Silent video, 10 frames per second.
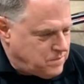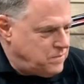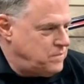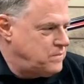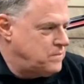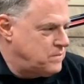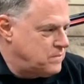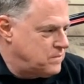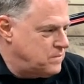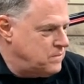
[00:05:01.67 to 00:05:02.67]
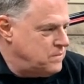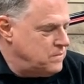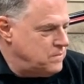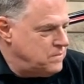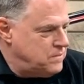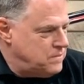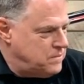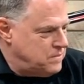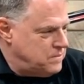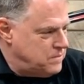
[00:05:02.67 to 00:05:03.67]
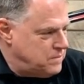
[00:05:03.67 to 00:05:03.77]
The person shown says nothing.